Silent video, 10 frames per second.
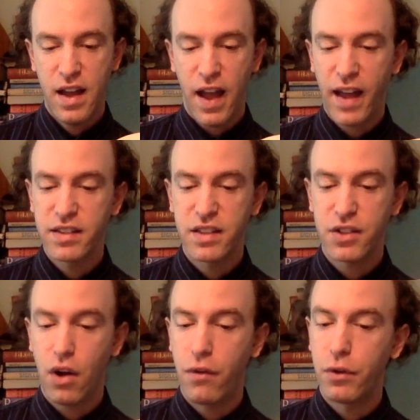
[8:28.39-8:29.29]
As
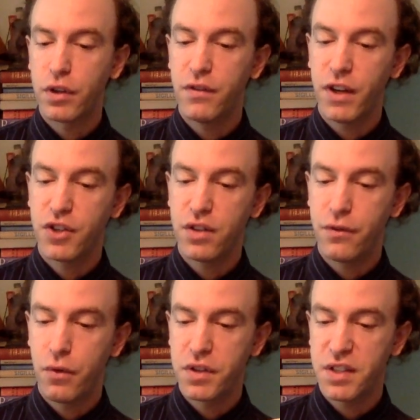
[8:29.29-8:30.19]
this awful conviction
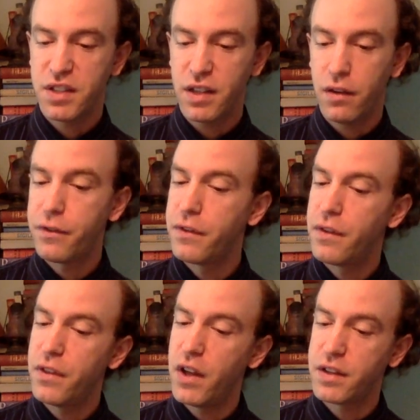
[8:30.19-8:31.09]
forced itself
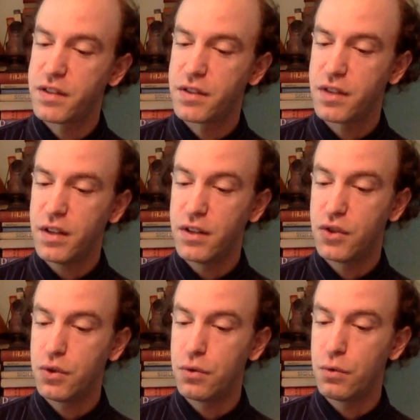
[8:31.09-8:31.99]
thus
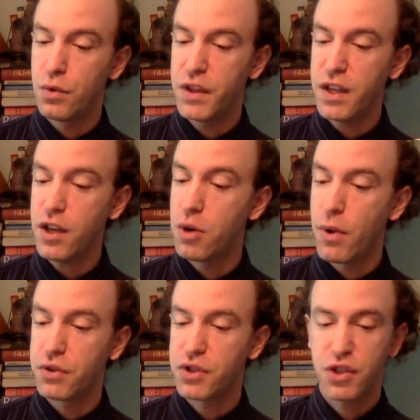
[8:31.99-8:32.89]
into the
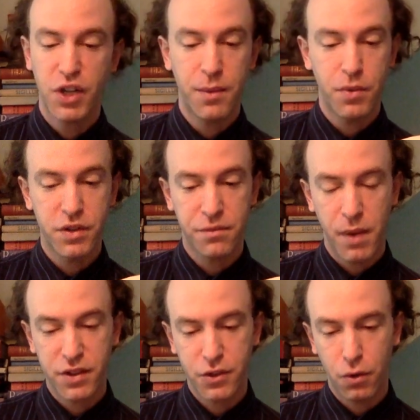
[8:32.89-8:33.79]
innermost chambers of
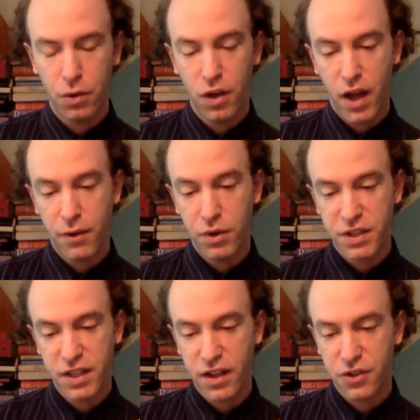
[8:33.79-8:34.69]
my soul, I
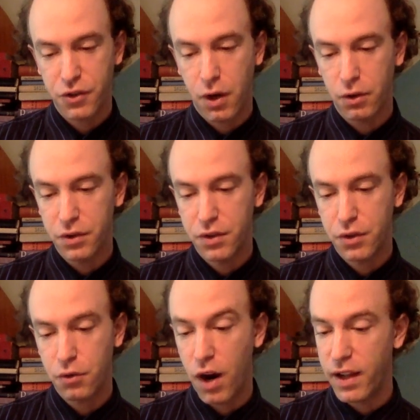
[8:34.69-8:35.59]
once again struggled
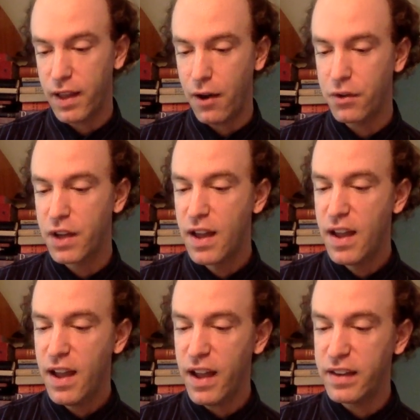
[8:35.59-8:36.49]
to cry aloud,
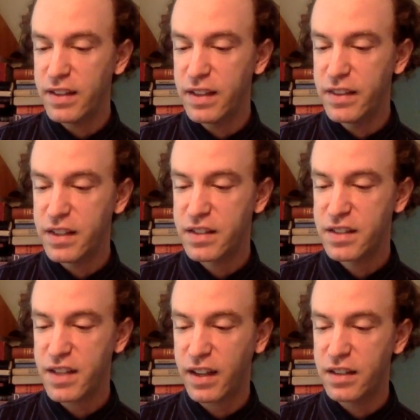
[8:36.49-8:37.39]
and in this
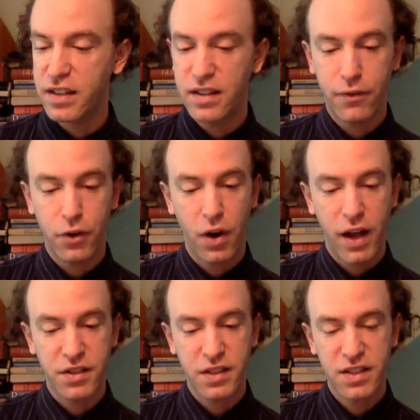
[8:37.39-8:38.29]
second endeavor
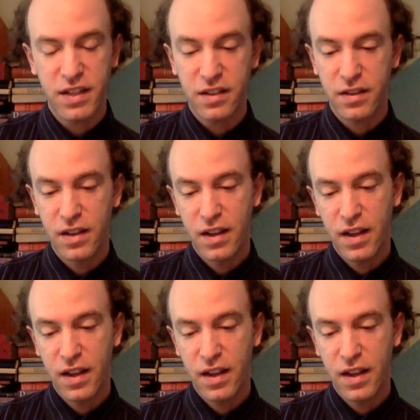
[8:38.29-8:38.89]
I succeeded.